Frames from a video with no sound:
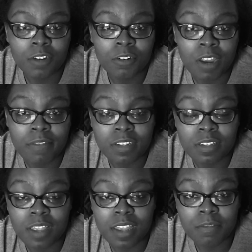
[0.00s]
graphic
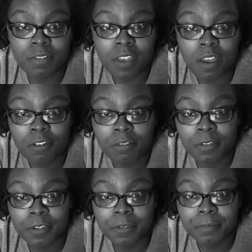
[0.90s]
design and
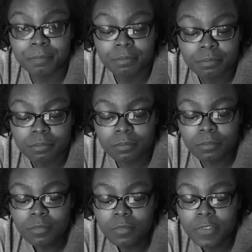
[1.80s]
photography.
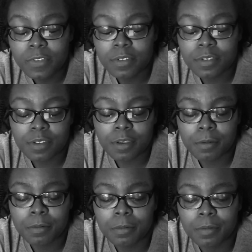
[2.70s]

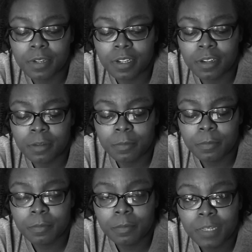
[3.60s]
So
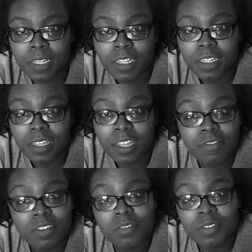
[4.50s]
yeah,
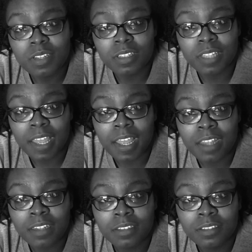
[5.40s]
even using
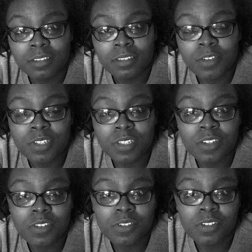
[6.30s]
those
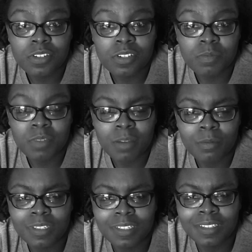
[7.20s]
skills to just be able
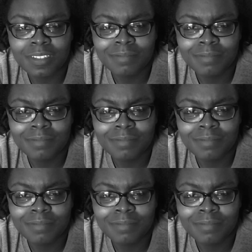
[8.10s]
to